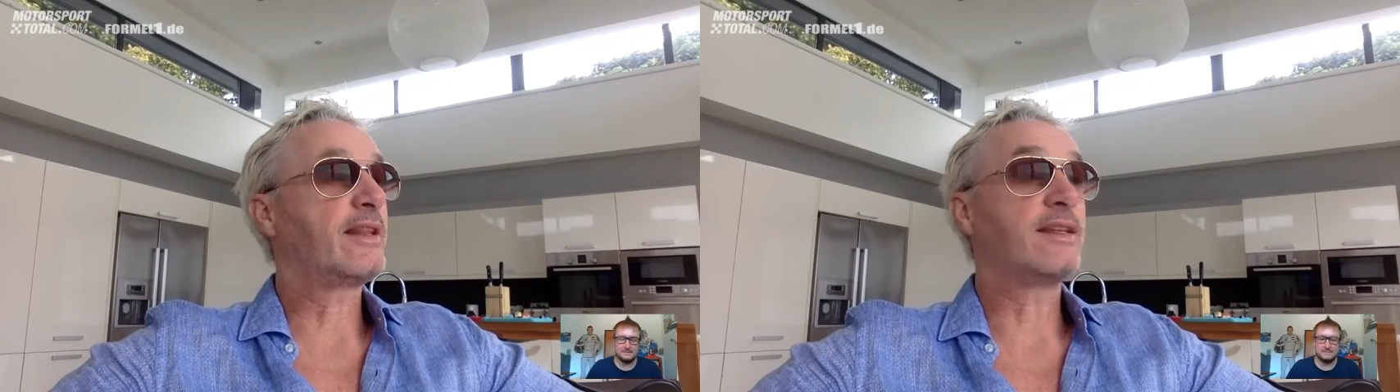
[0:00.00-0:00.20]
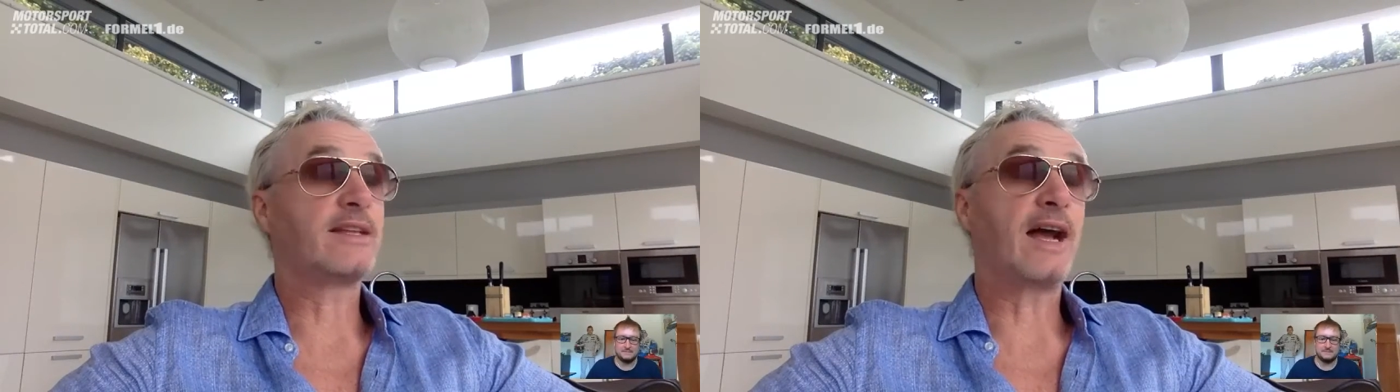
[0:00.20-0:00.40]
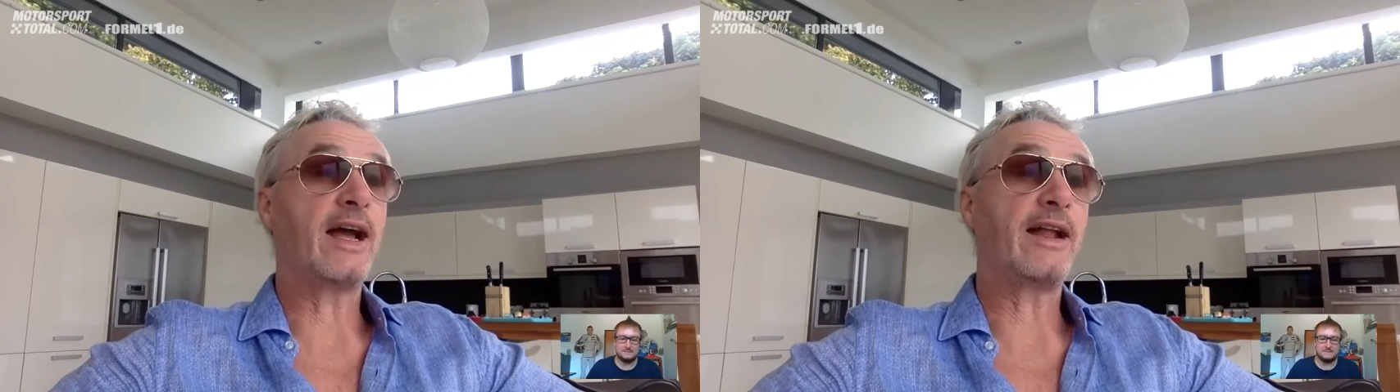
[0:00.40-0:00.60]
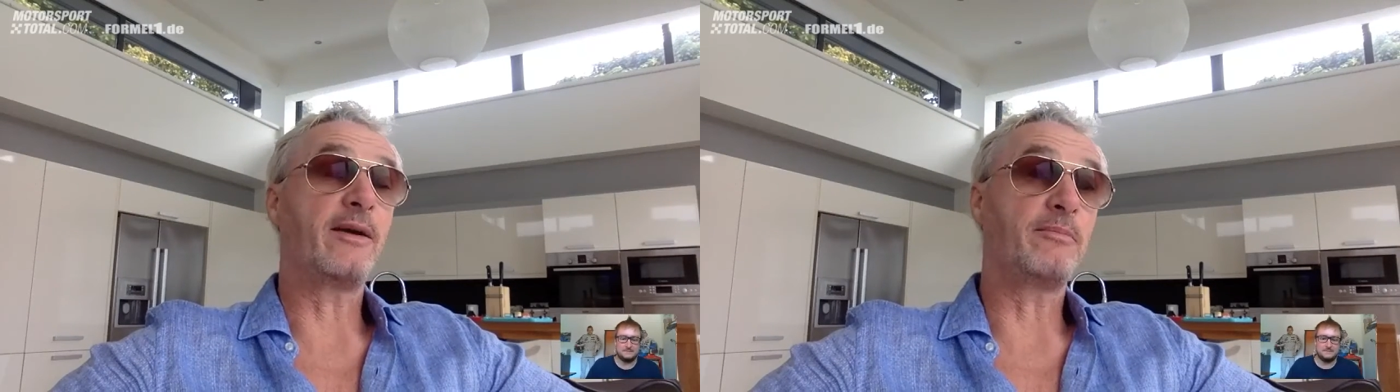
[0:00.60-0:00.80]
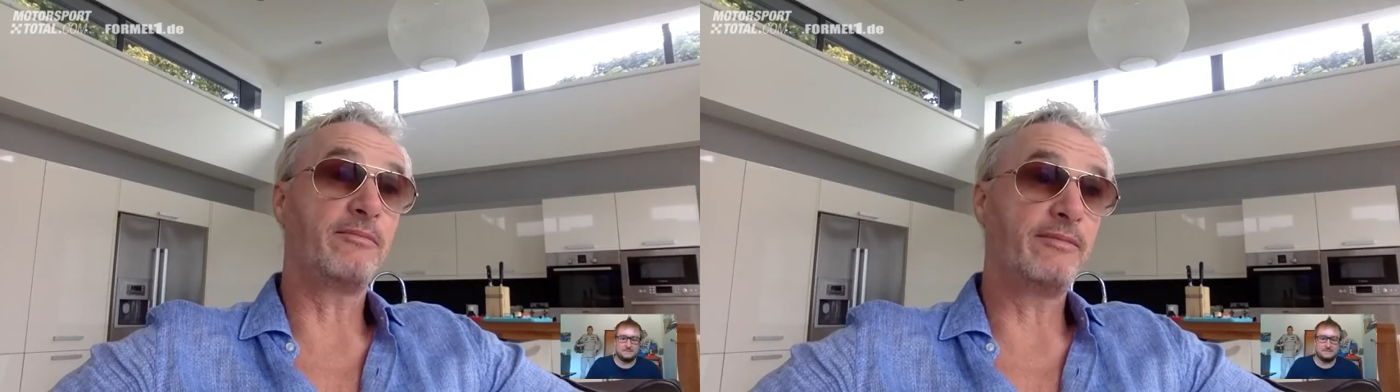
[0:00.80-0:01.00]
this guy ended
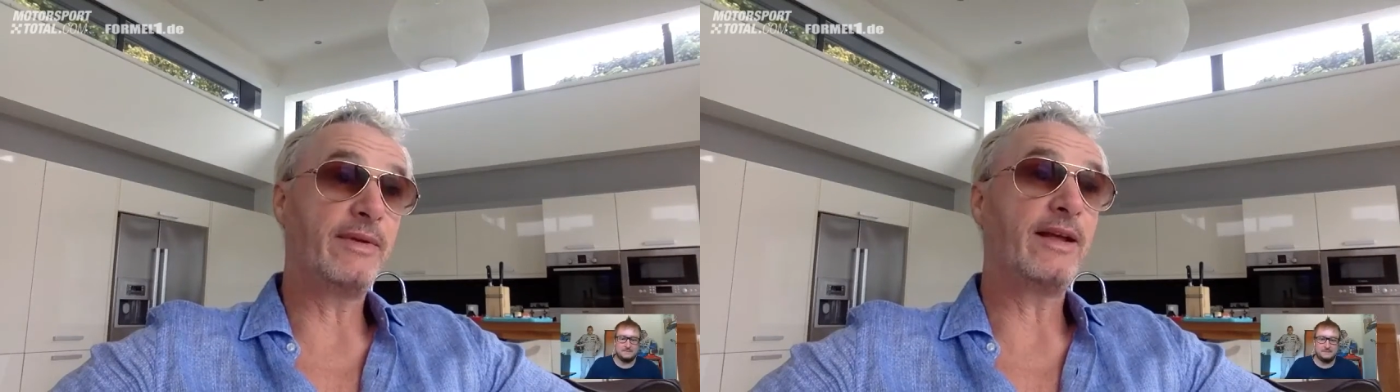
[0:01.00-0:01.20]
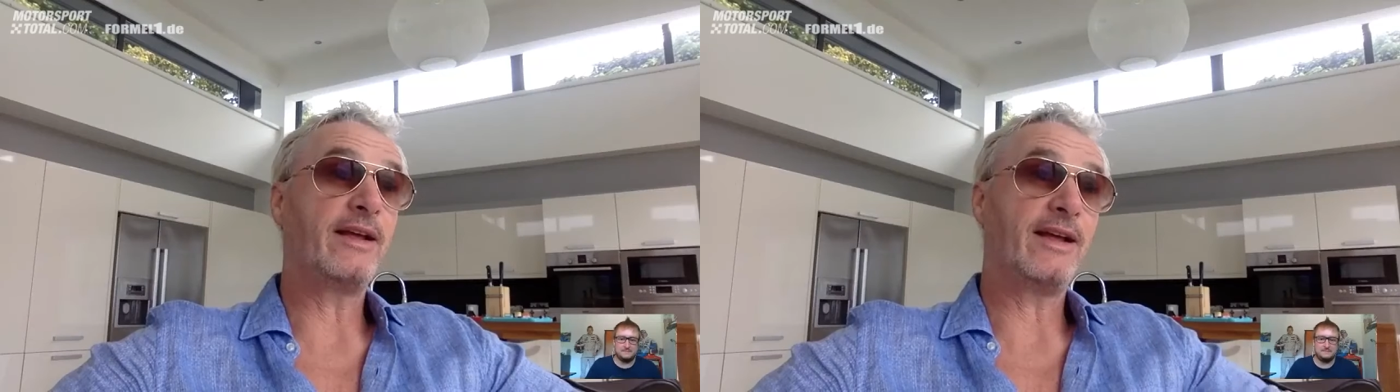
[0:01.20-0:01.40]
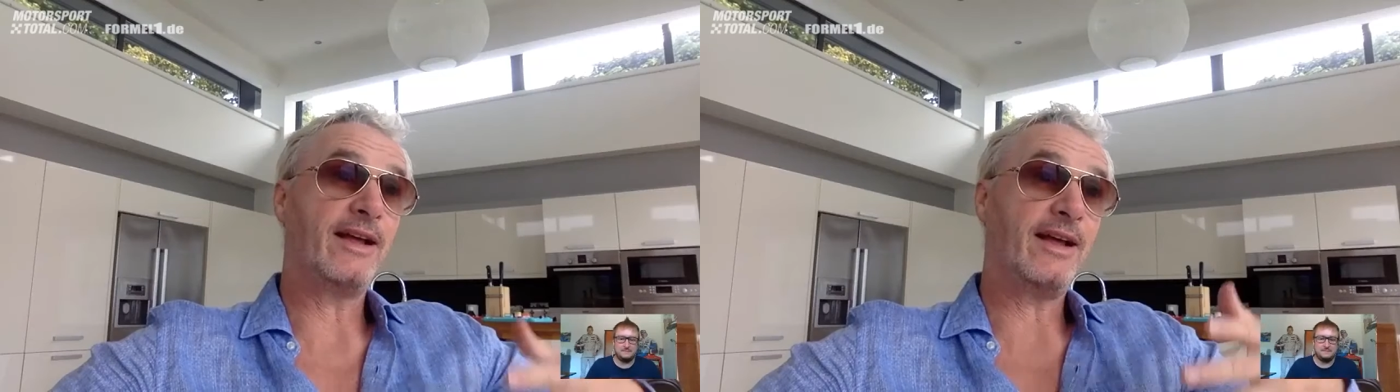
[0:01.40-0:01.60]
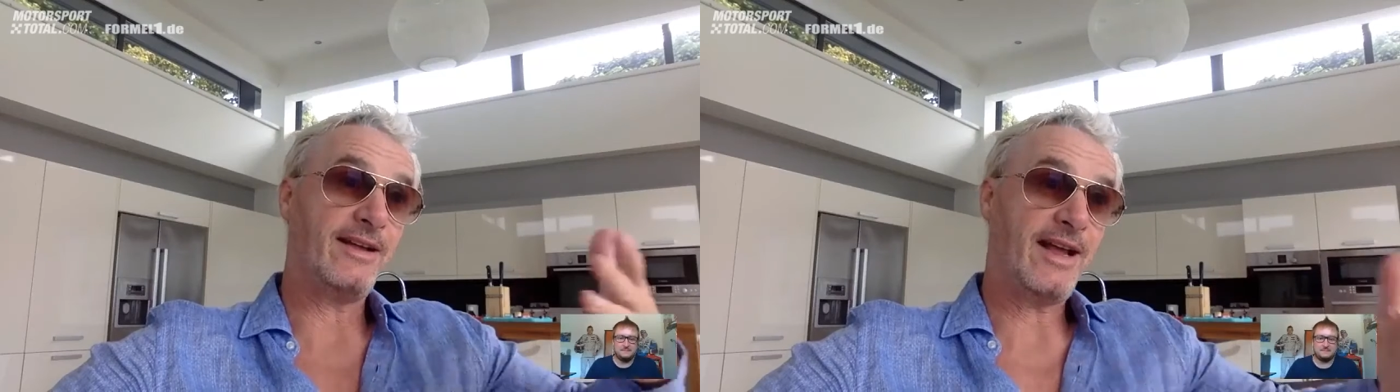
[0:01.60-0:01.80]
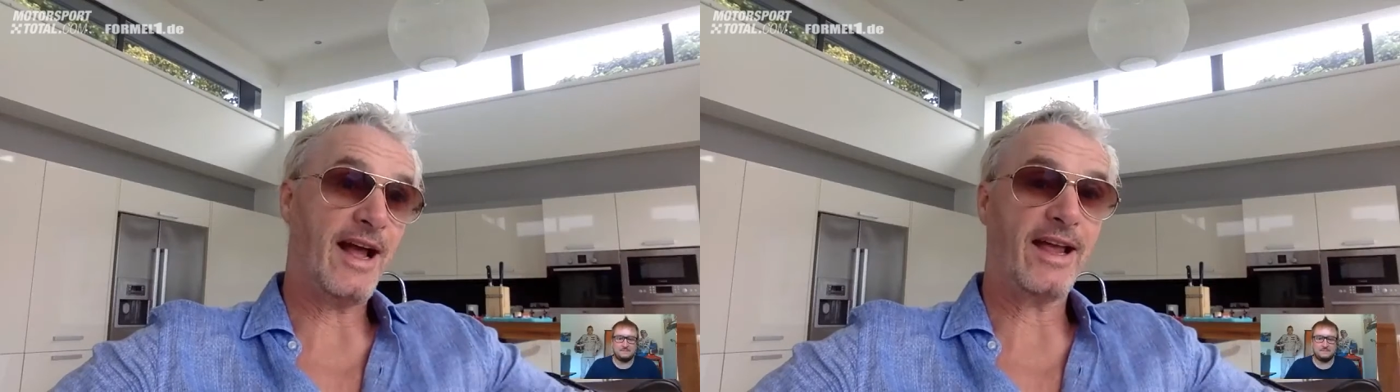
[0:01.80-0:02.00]
up
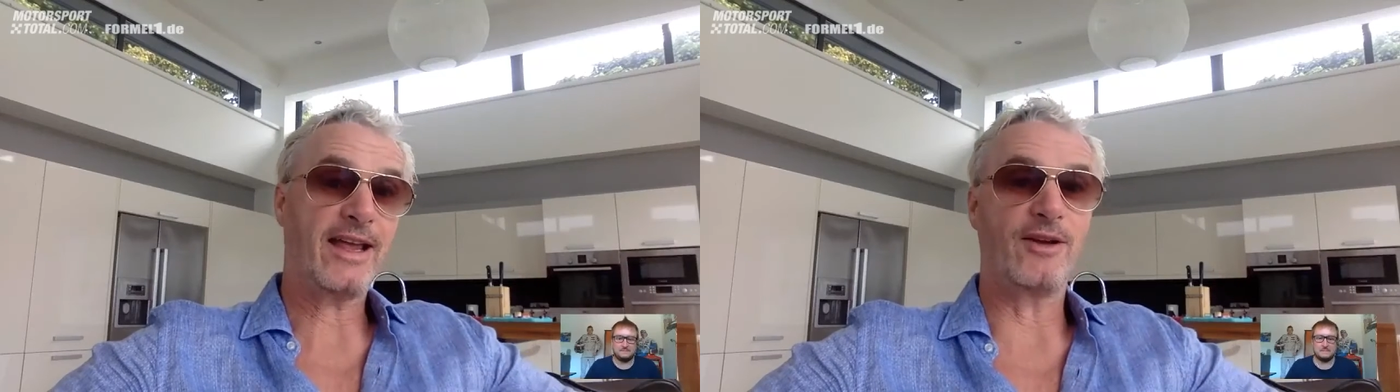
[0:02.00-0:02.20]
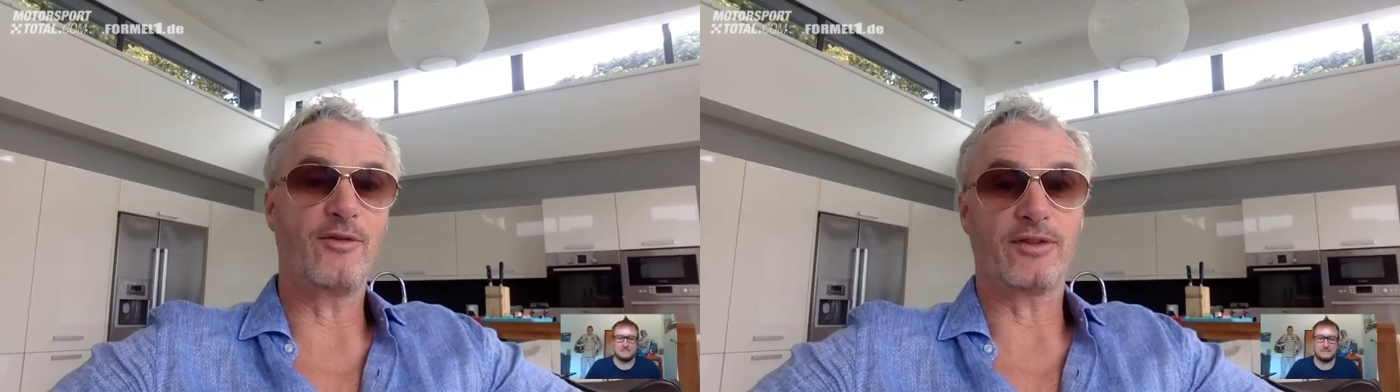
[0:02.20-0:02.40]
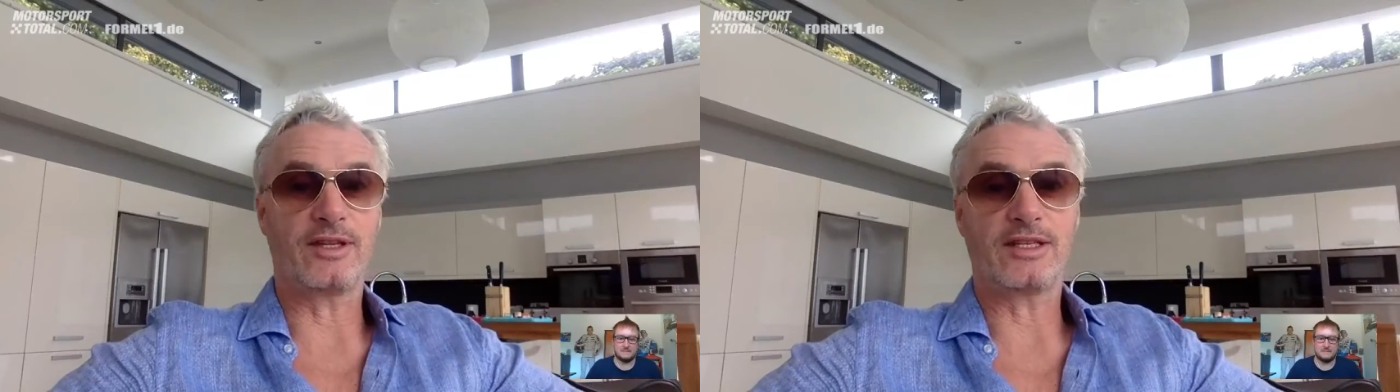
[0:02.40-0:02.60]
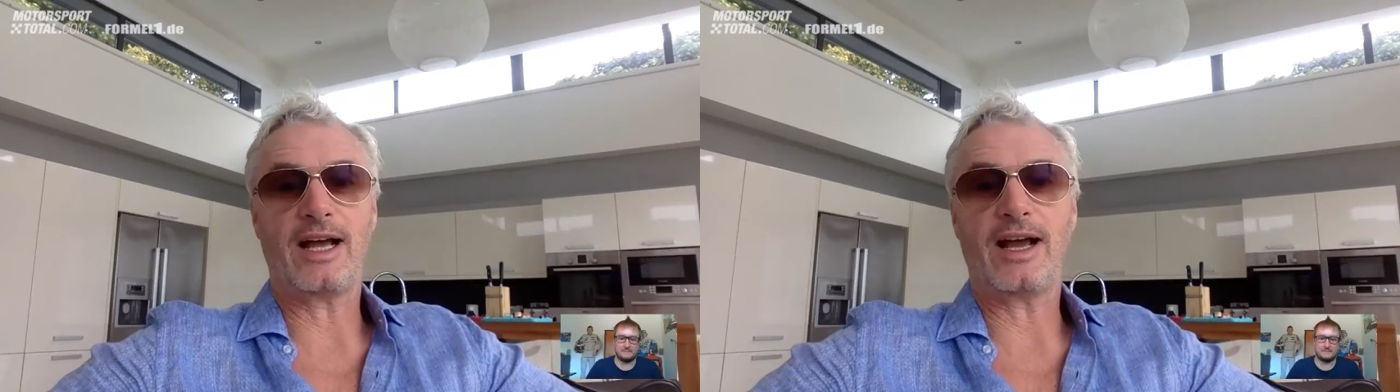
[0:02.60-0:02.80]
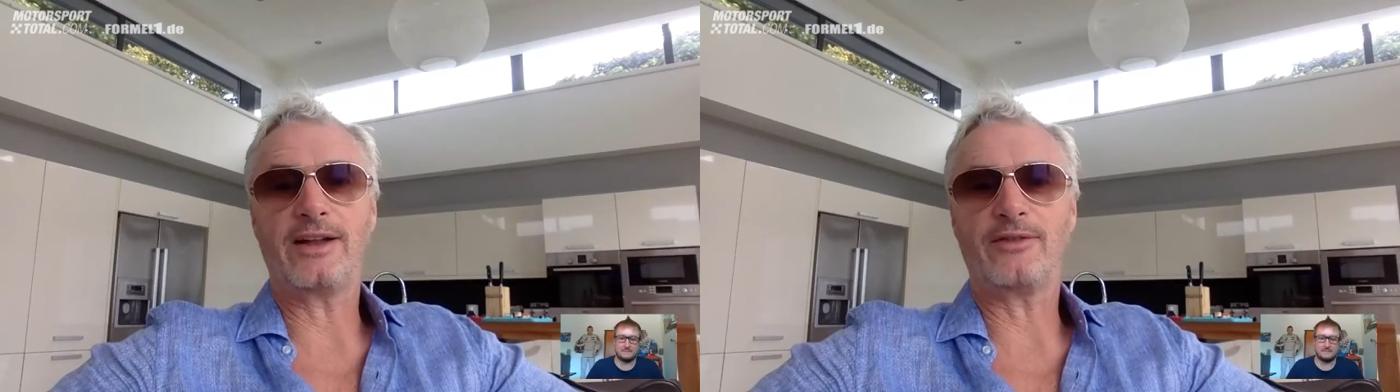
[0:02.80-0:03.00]
hanging over the
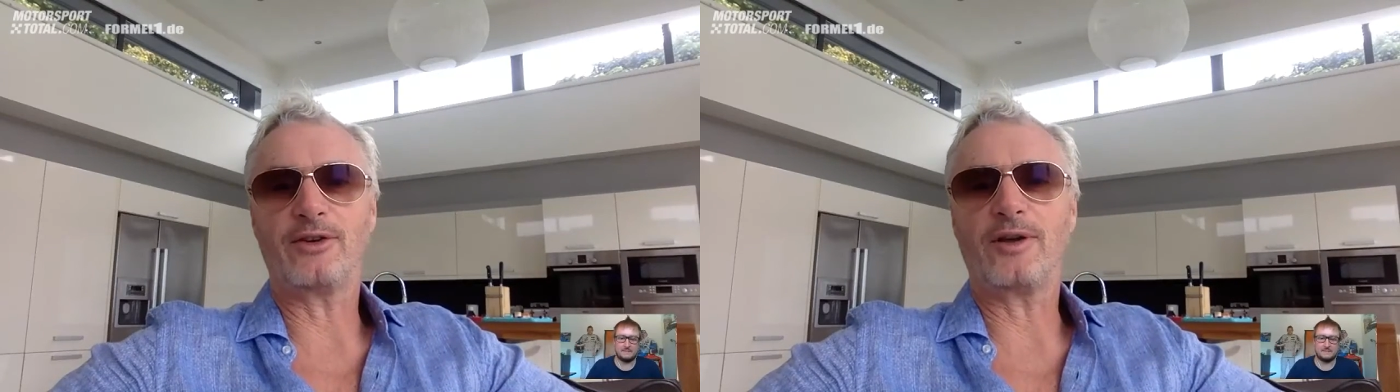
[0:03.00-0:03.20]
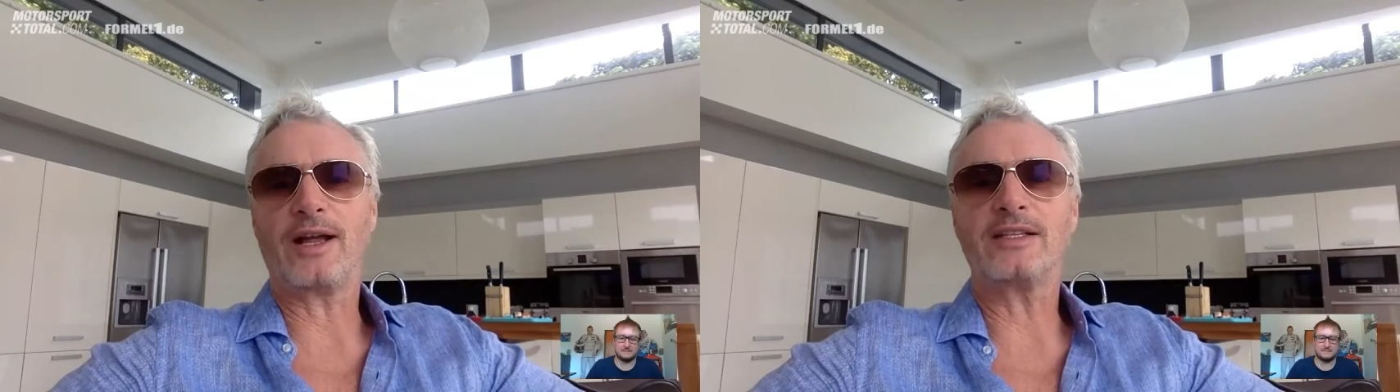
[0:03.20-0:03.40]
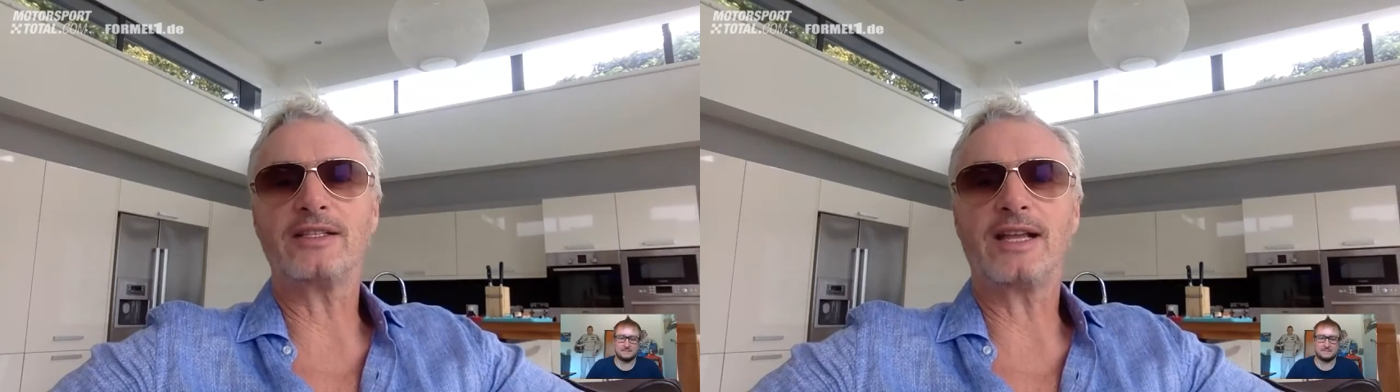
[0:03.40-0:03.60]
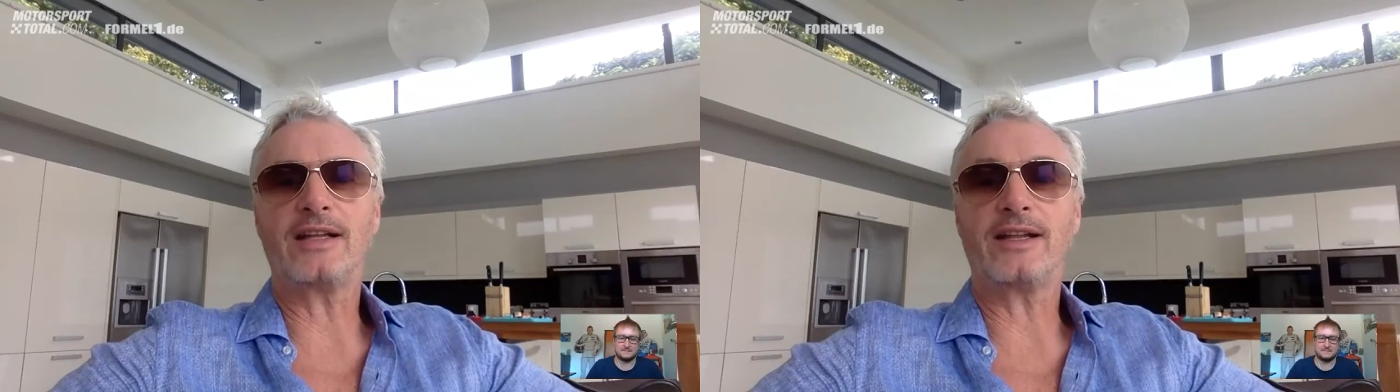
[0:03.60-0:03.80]
side of a grandstand,